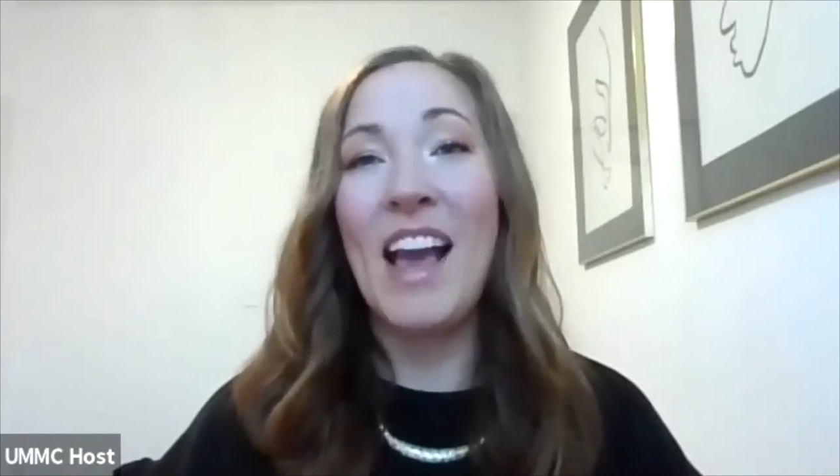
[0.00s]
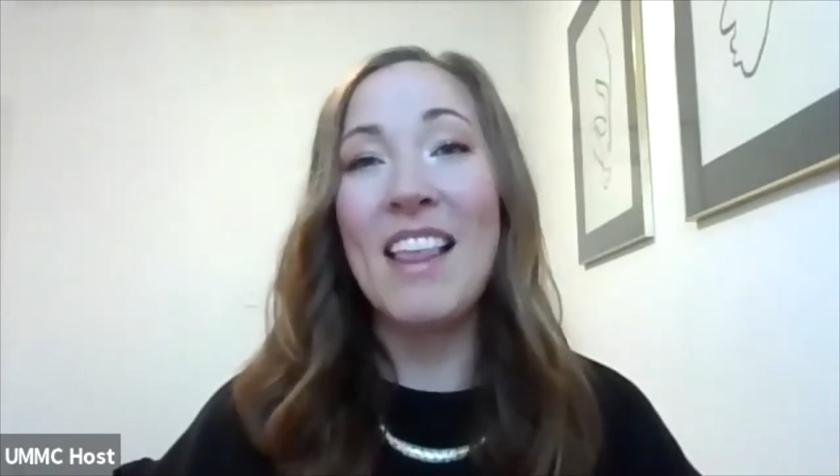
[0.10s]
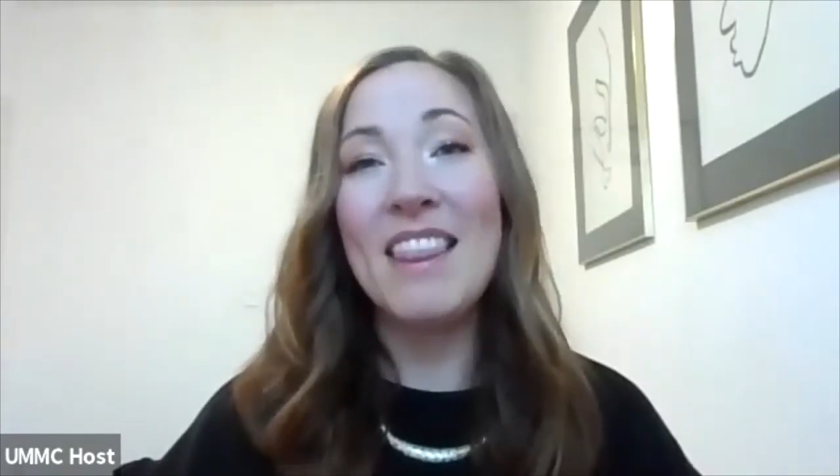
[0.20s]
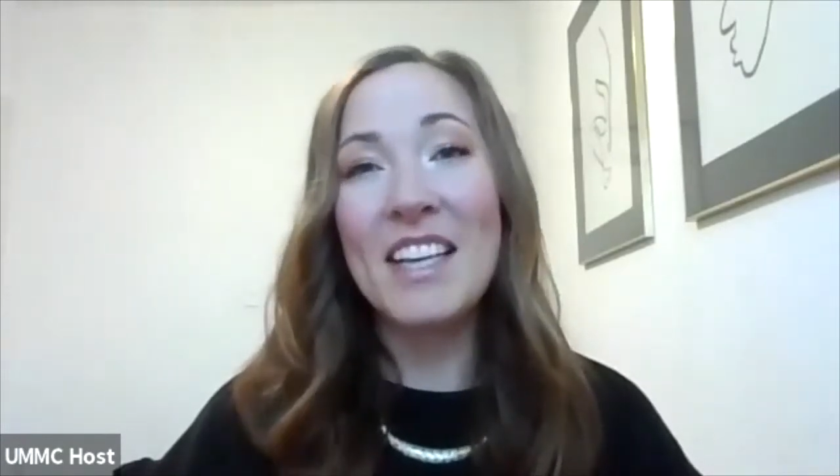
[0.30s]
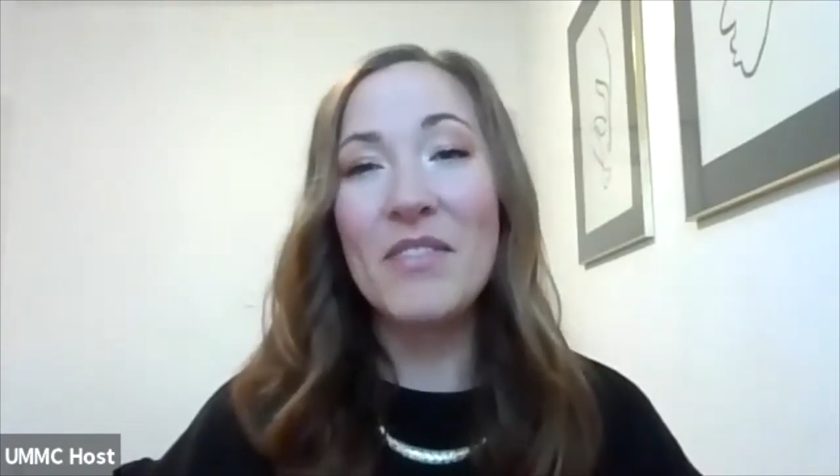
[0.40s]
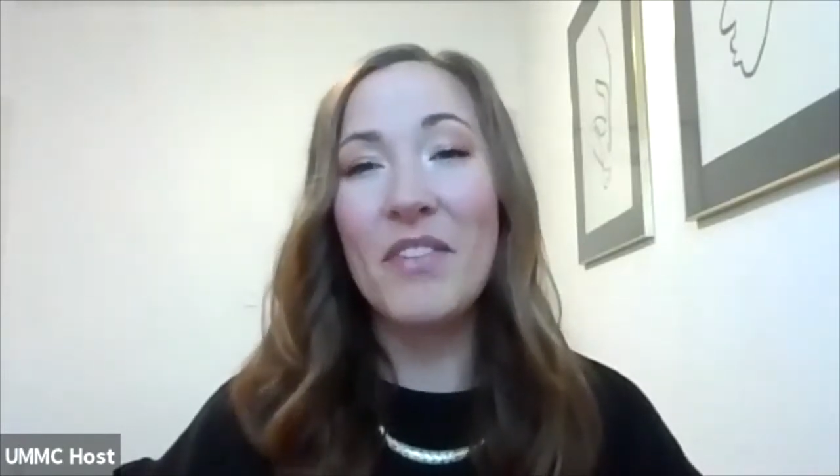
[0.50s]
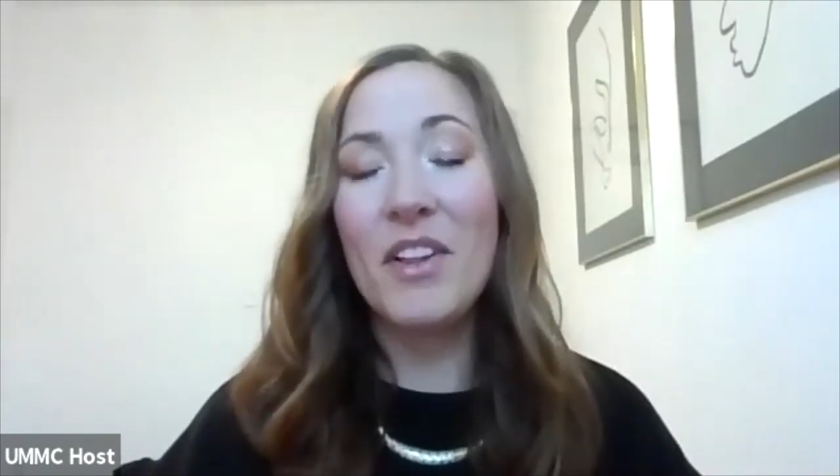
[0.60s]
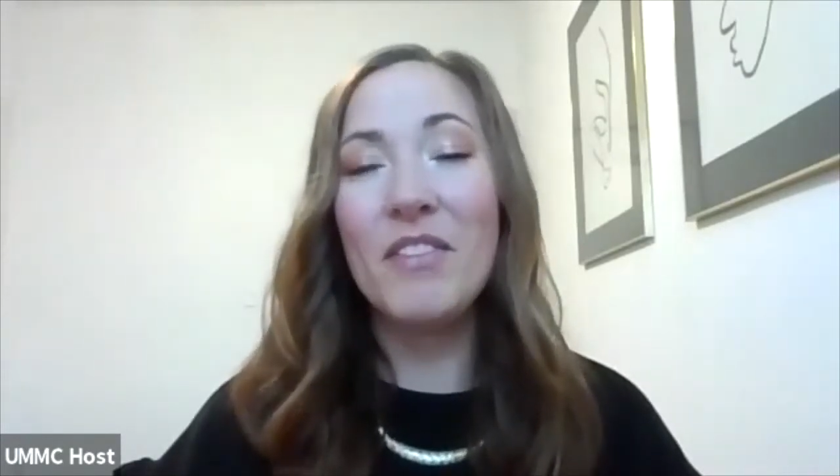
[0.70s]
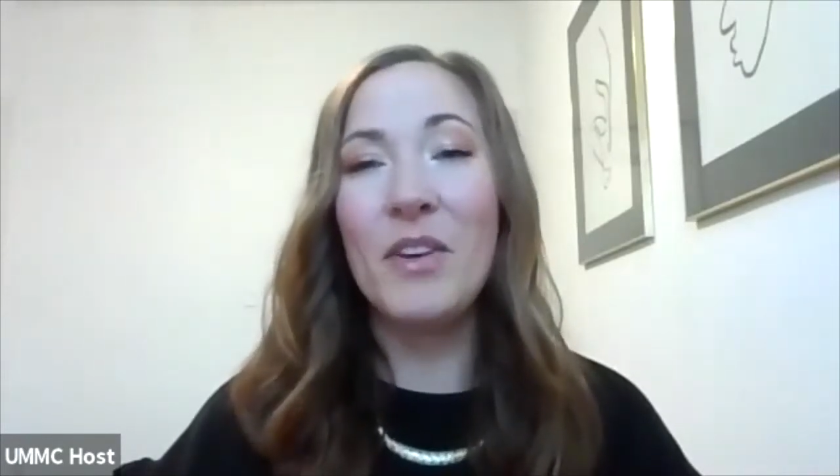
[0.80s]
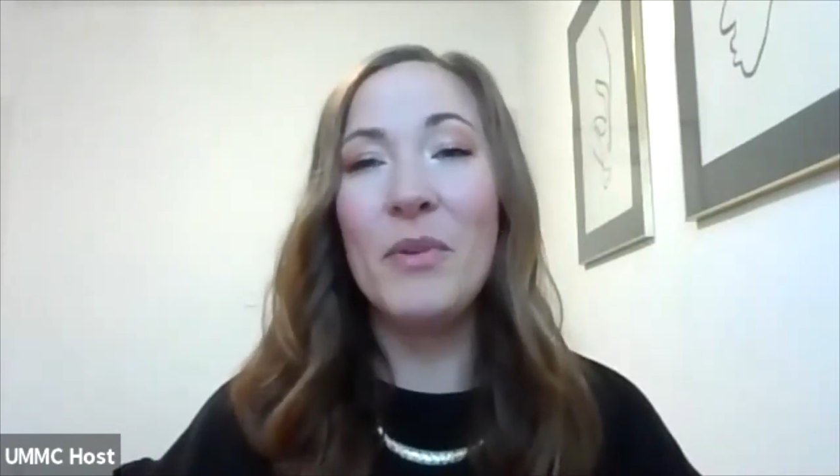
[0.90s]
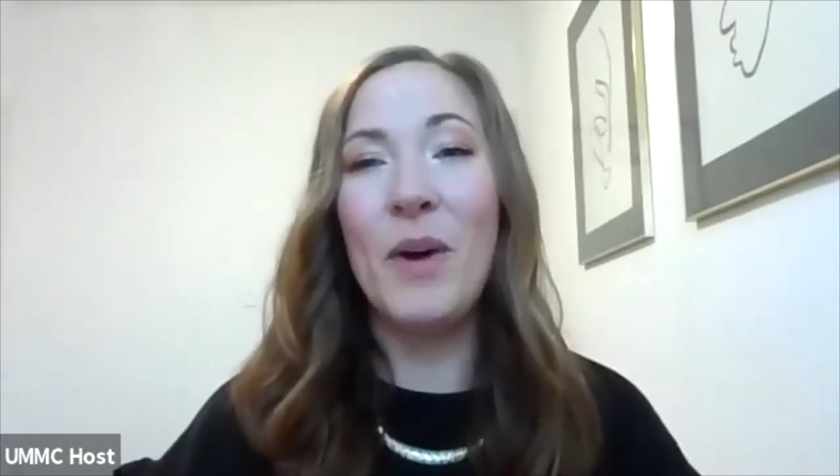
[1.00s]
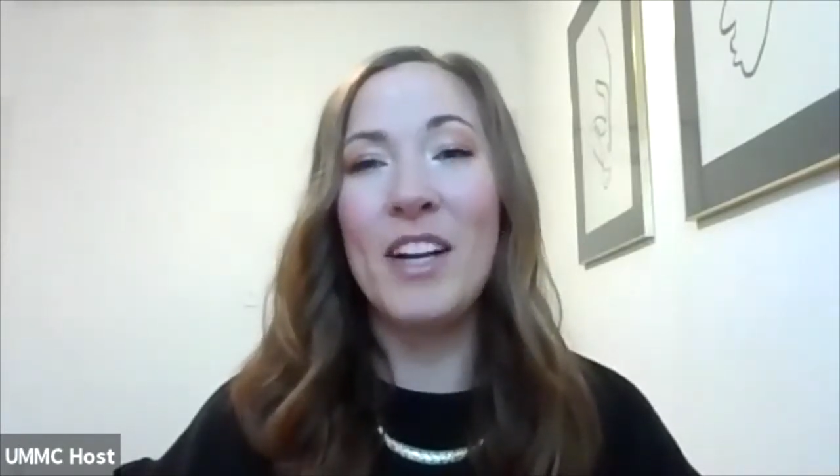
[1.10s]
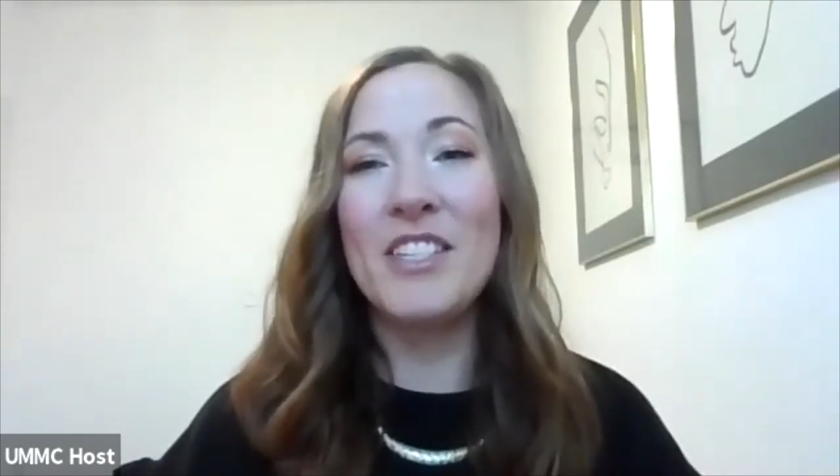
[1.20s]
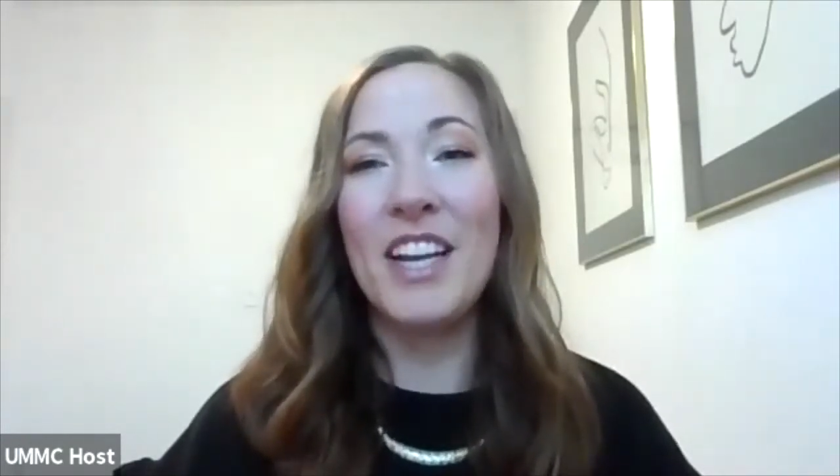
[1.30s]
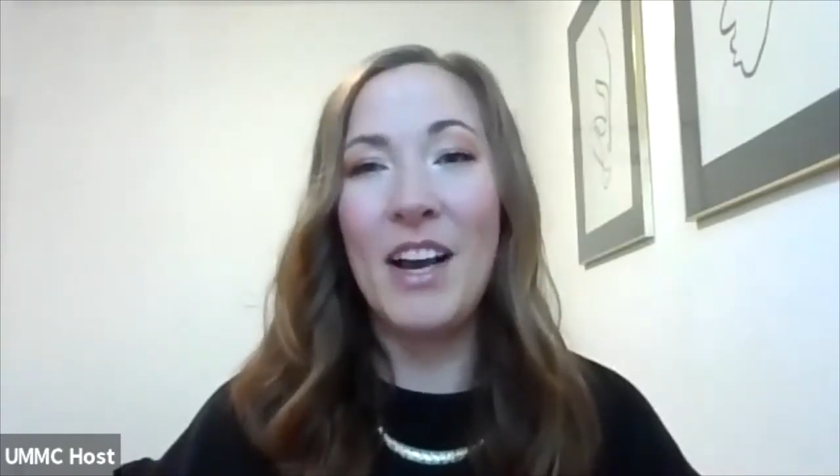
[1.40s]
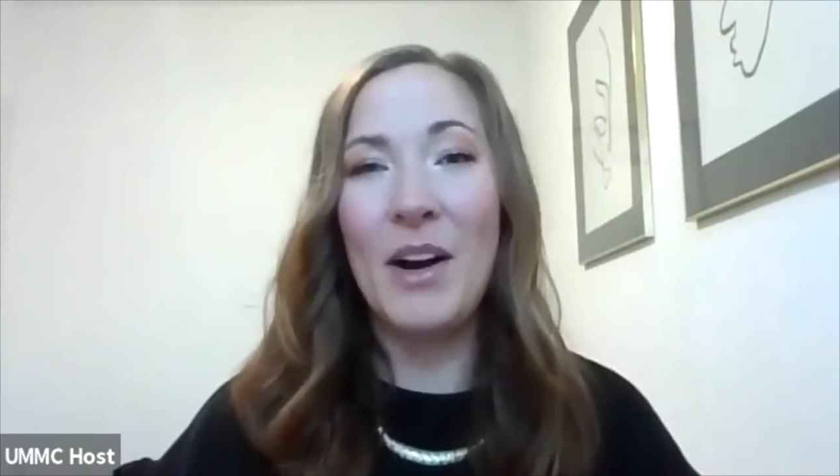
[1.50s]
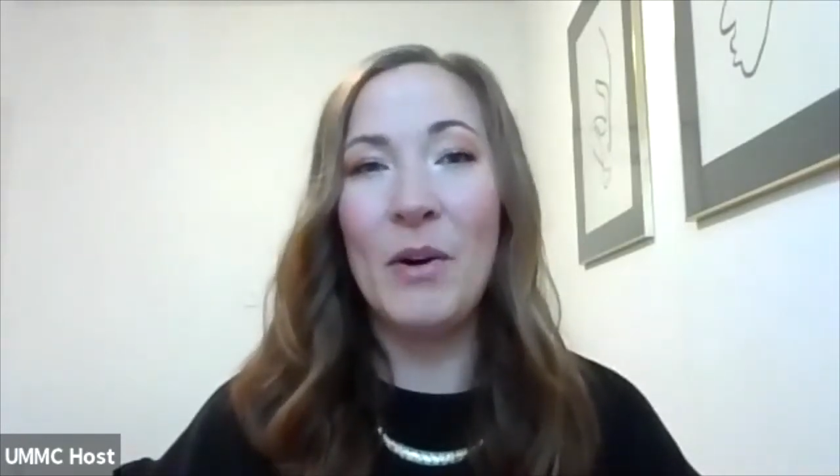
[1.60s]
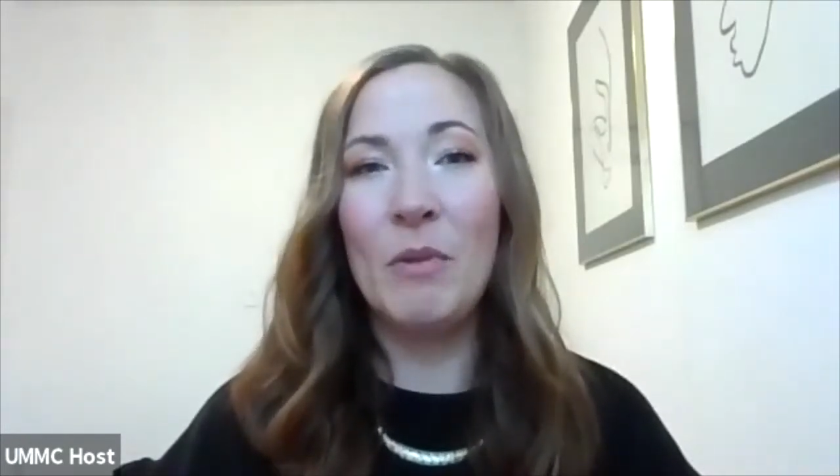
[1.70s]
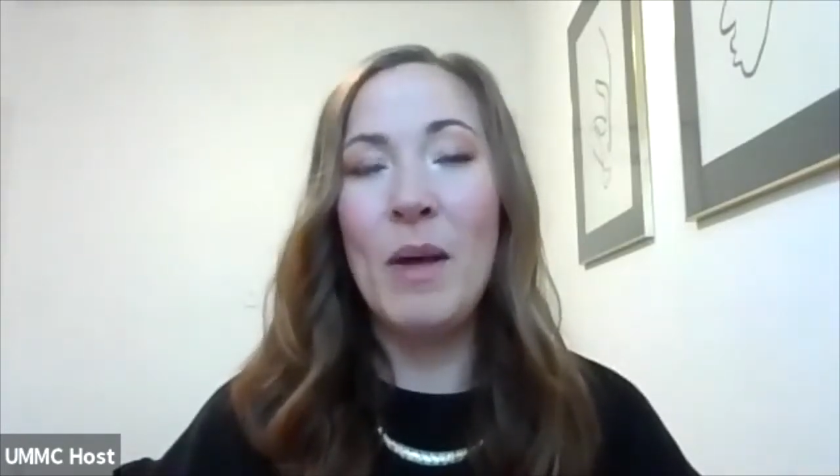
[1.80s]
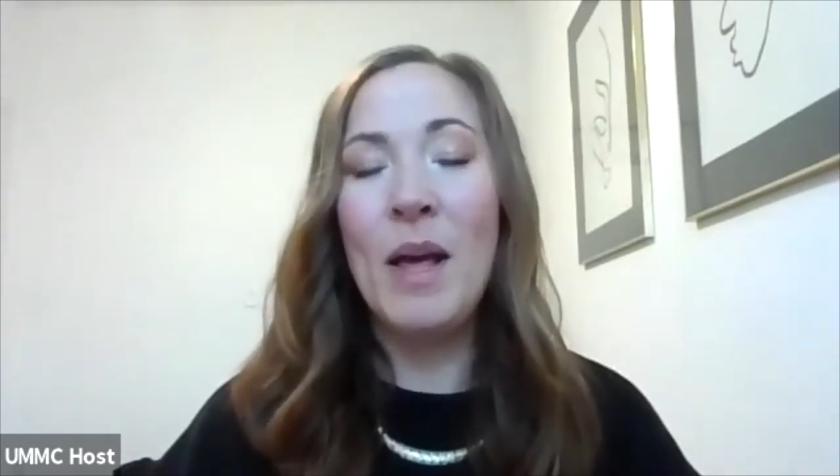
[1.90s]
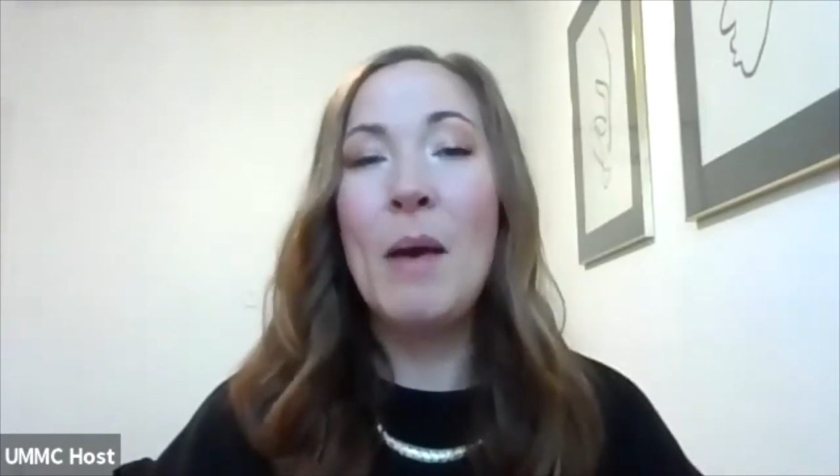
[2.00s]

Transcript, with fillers: and thanks for all of you watching at home.